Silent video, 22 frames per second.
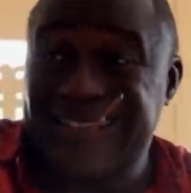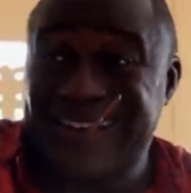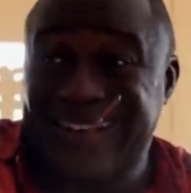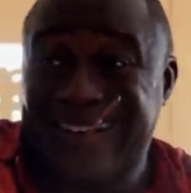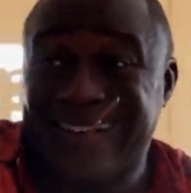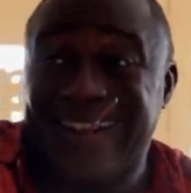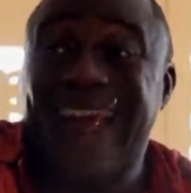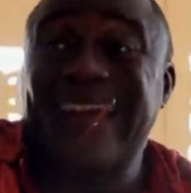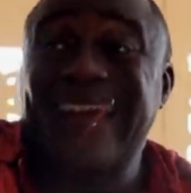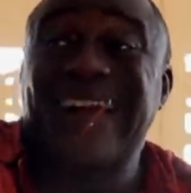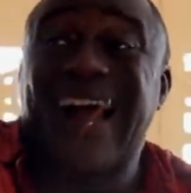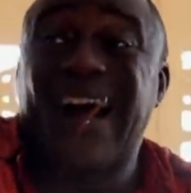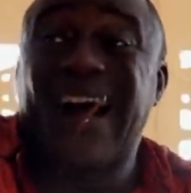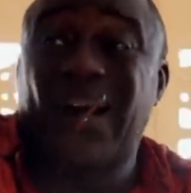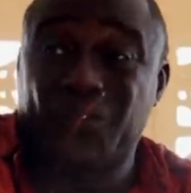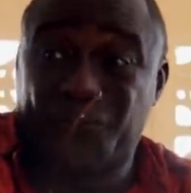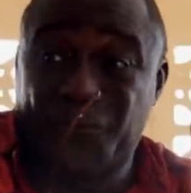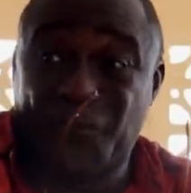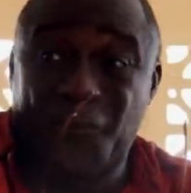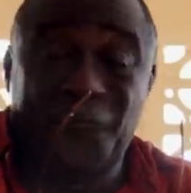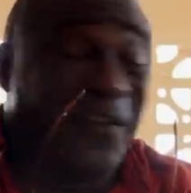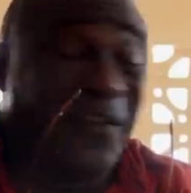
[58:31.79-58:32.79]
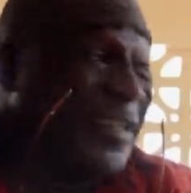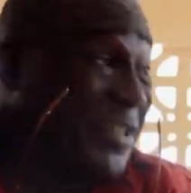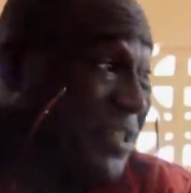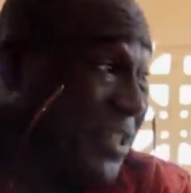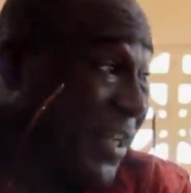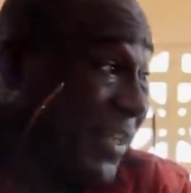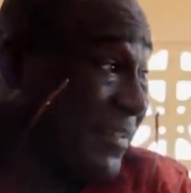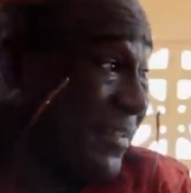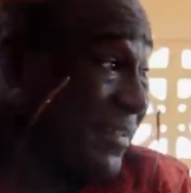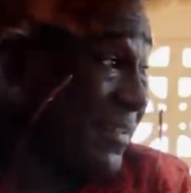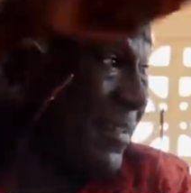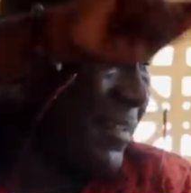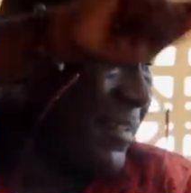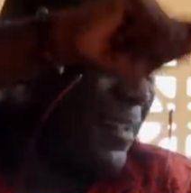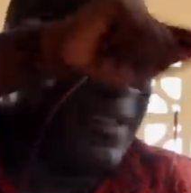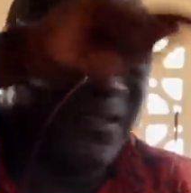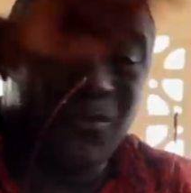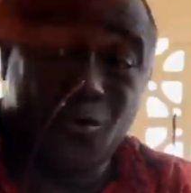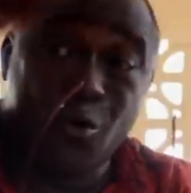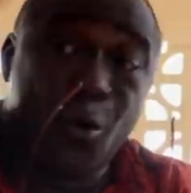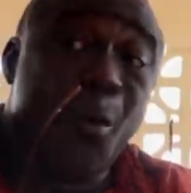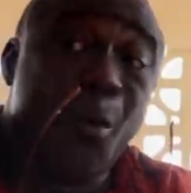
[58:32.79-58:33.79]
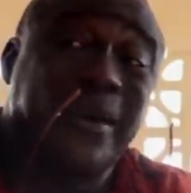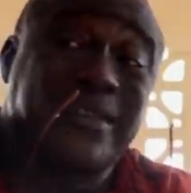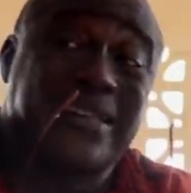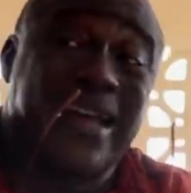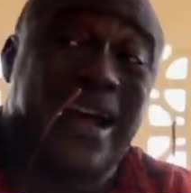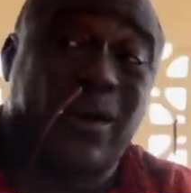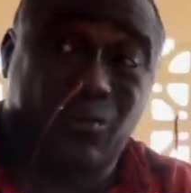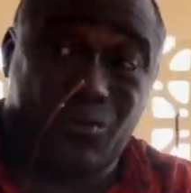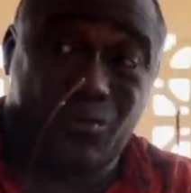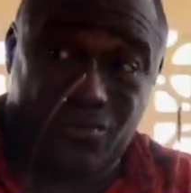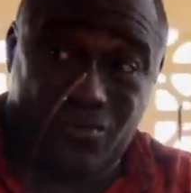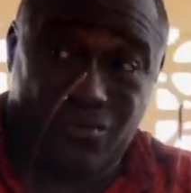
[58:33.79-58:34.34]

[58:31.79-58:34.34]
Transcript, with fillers: is crying out for vengeance. So watch out.